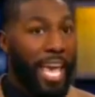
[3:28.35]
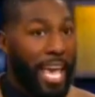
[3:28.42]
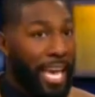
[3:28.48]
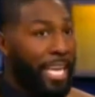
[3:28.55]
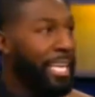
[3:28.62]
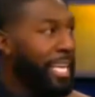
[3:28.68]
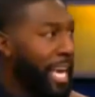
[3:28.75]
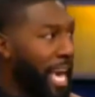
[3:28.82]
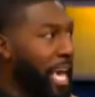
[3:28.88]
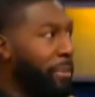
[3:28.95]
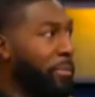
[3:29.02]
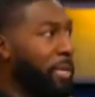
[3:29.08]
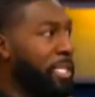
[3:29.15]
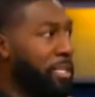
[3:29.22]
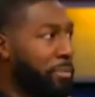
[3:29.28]

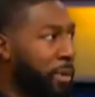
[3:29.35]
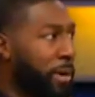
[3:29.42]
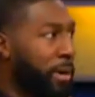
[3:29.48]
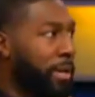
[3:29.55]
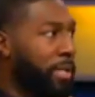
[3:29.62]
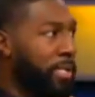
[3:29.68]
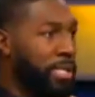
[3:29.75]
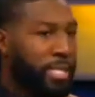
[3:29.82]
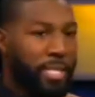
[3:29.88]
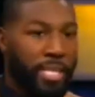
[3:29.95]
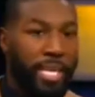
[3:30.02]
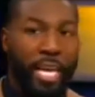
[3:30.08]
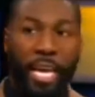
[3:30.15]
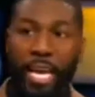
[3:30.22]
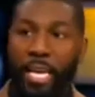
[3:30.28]
in-game experiences
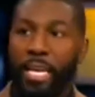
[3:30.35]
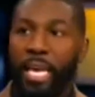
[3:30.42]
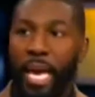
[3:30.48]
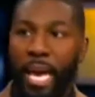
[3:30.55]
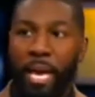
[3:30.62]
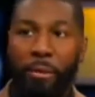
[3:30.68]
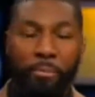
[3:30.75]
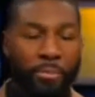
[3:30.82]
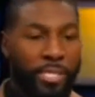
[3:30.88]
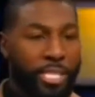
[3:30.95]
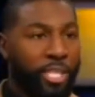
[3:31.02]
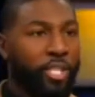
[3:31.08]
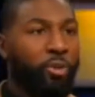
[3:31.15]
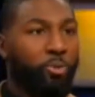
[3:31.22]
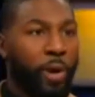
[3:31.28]
and in-game
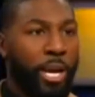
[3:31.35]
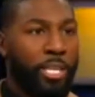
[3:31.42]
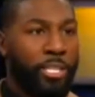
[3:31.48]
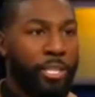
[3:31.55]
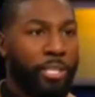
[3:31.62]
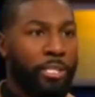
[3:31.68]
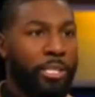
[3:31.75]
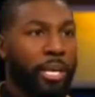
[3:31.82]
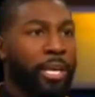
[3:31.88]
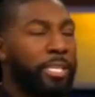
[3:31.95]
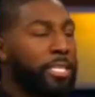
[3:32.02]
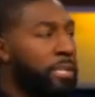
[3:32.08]
situations